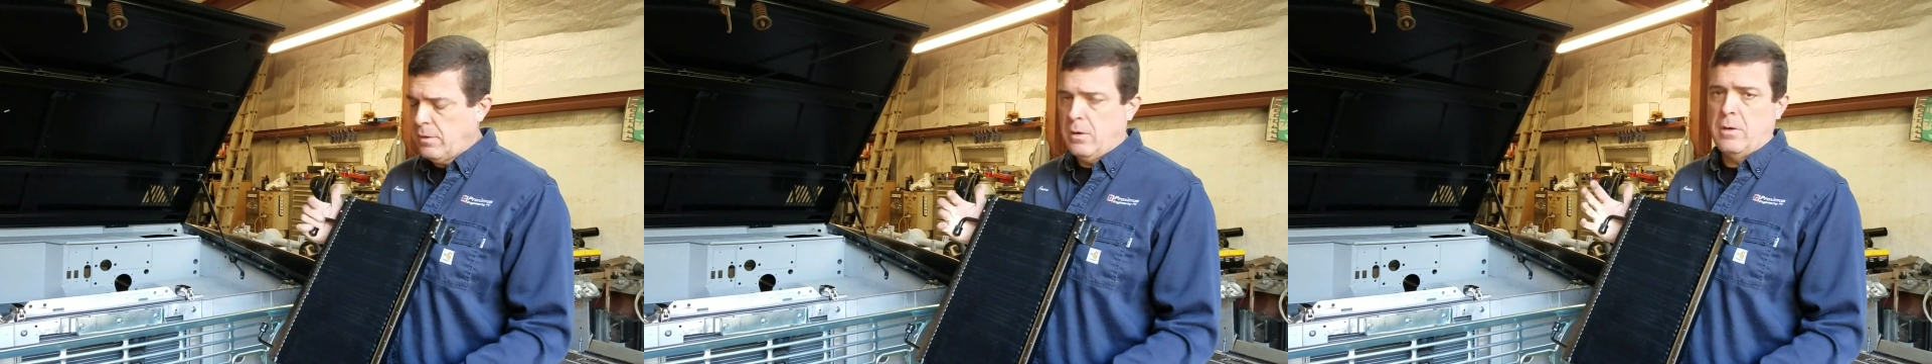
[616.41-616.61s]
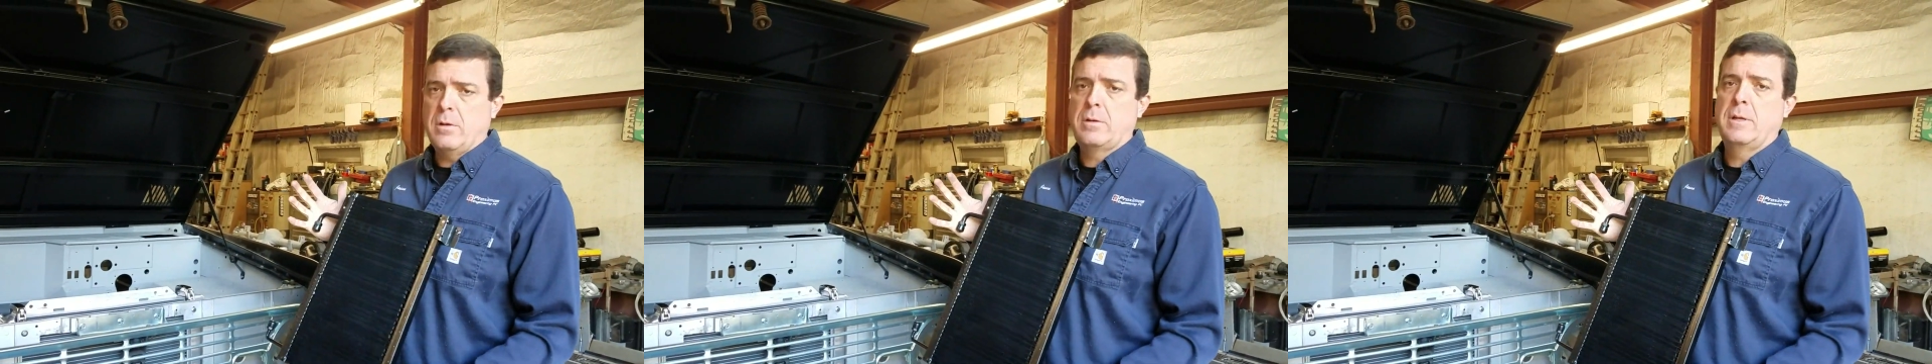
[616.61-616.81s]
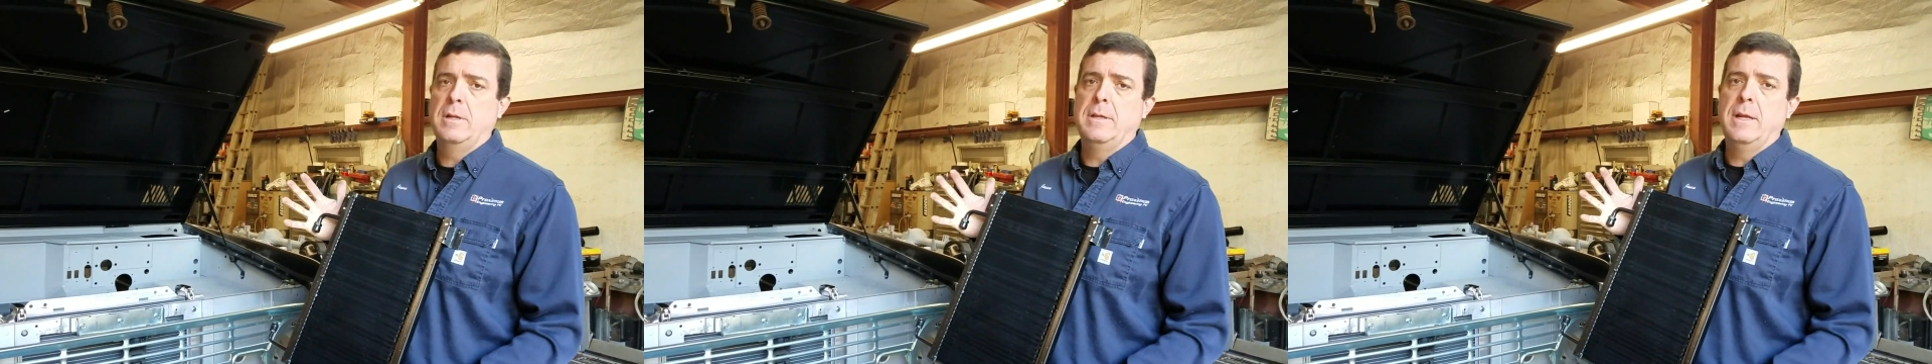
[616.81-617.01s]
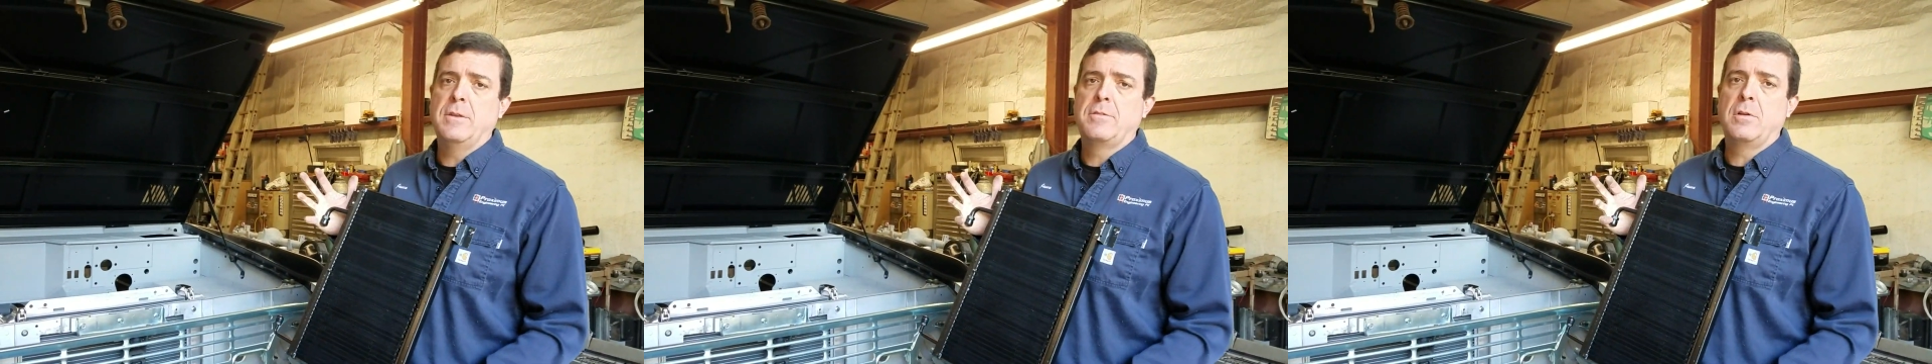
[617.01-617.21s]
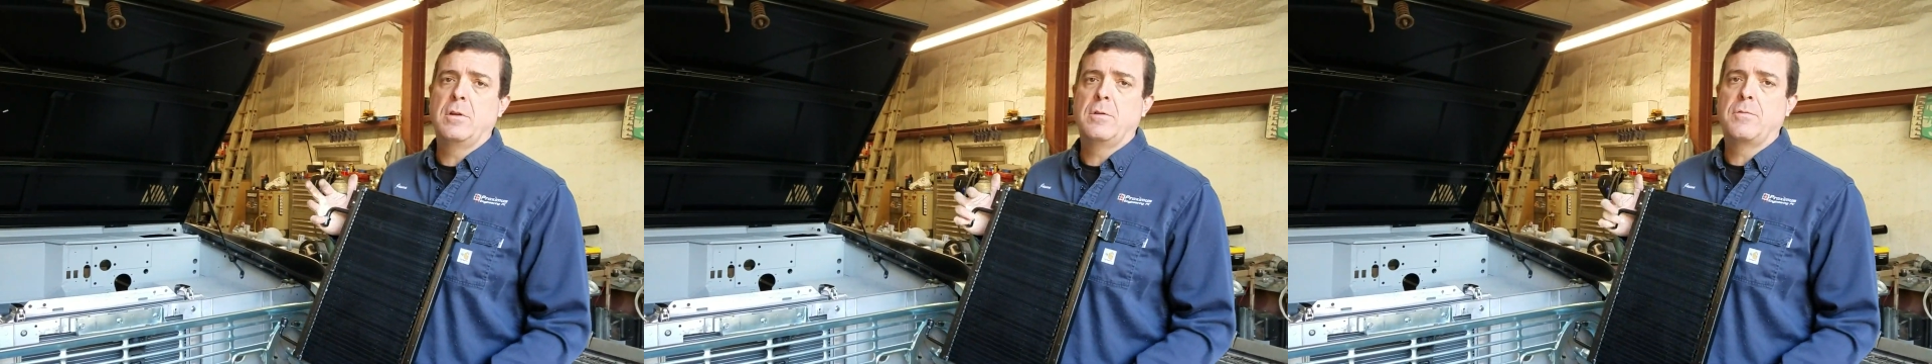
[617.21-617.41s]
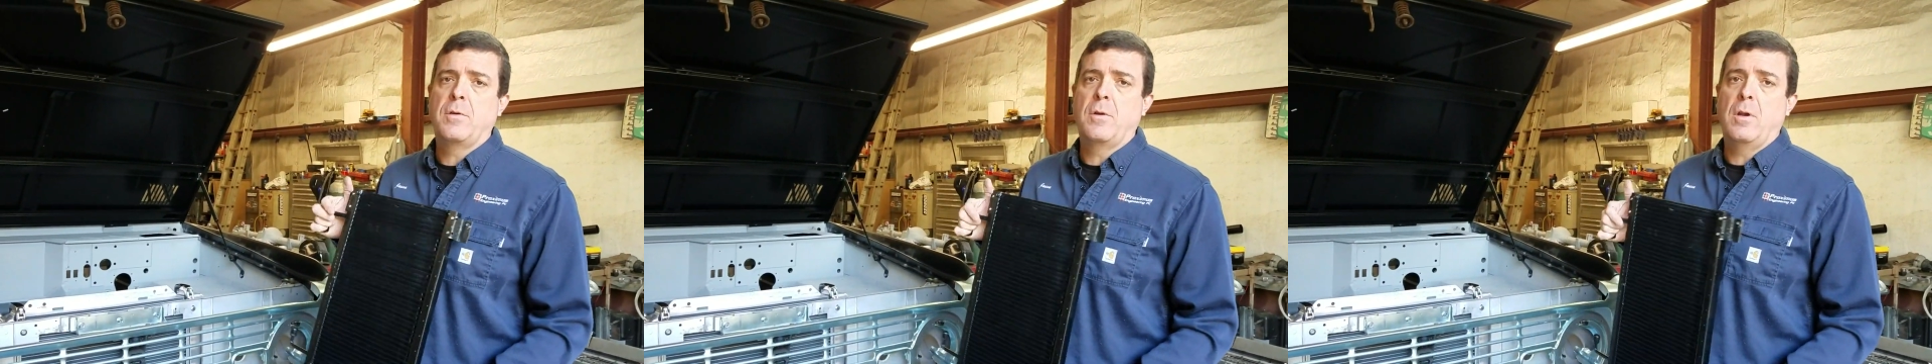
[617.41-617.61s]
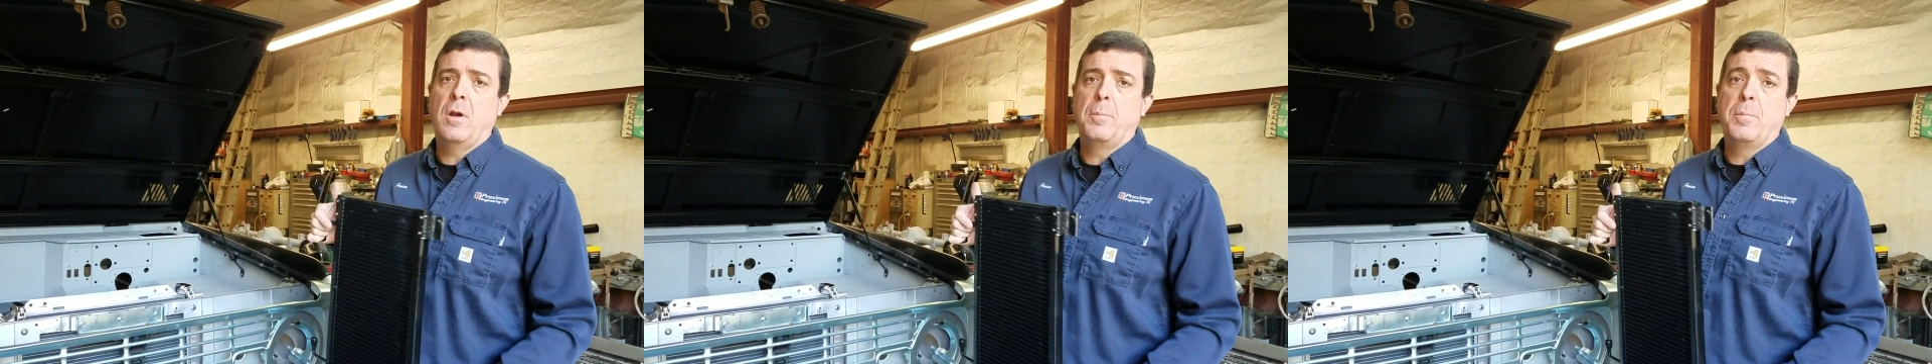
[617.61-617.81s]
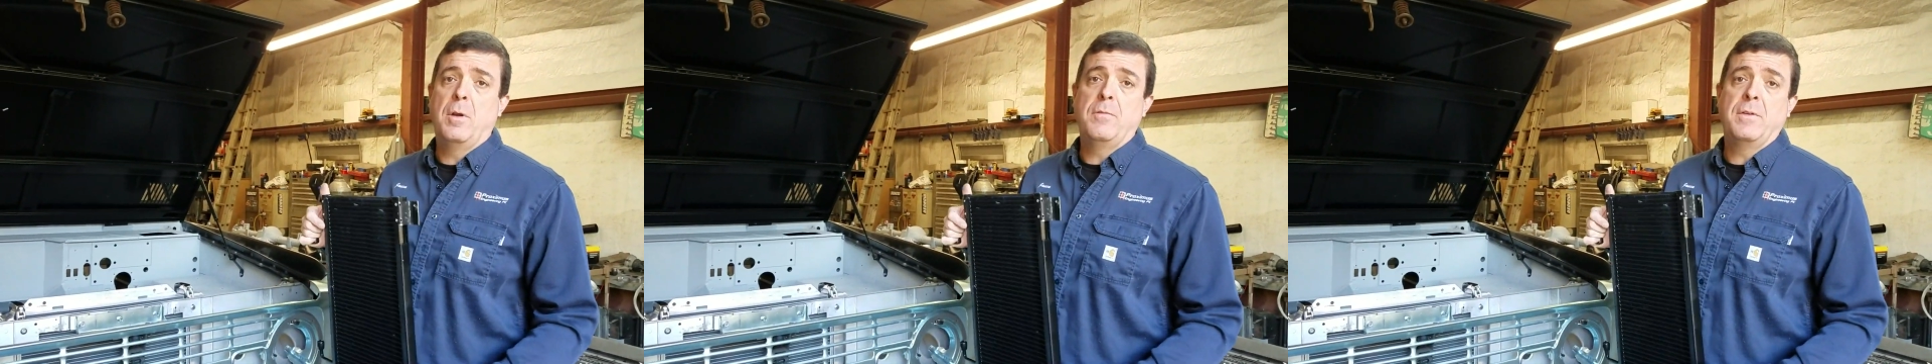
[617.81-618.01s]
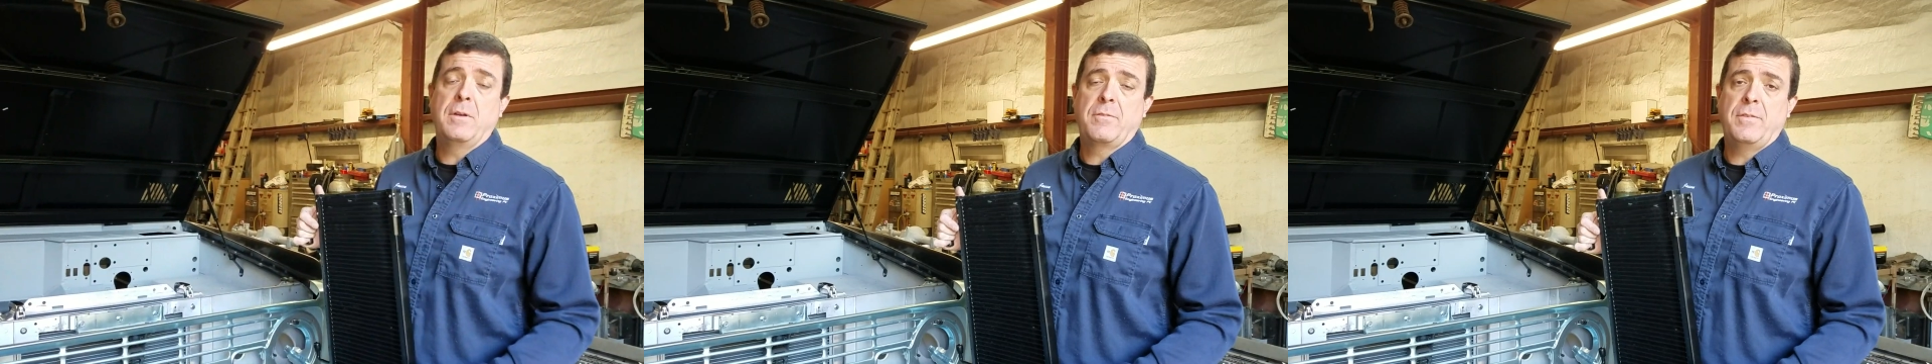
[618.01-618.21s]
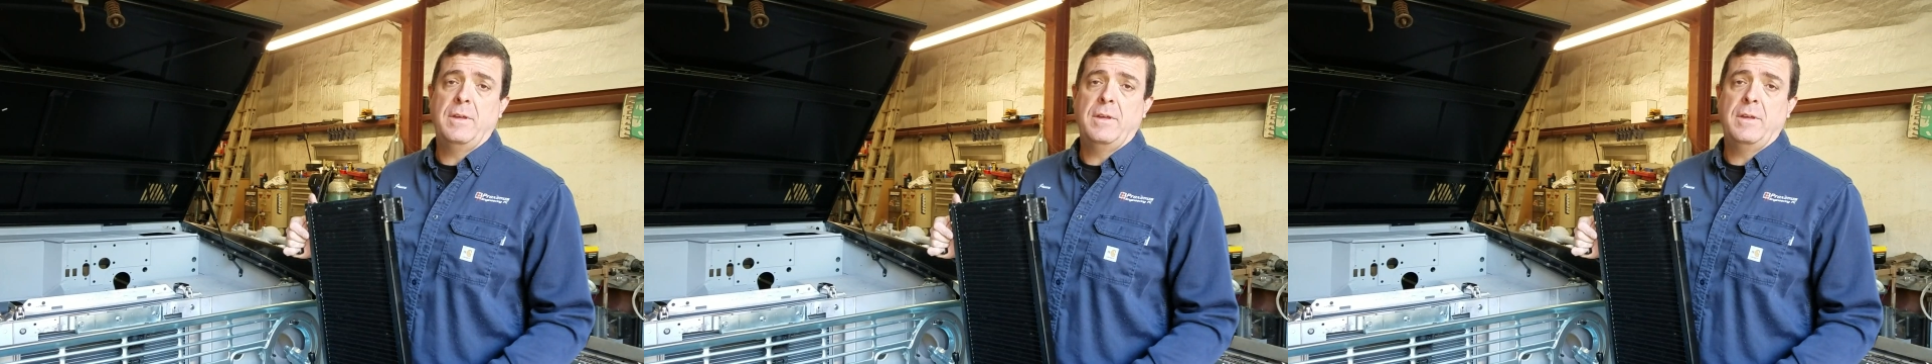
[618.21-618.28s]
our condenser for our Perfect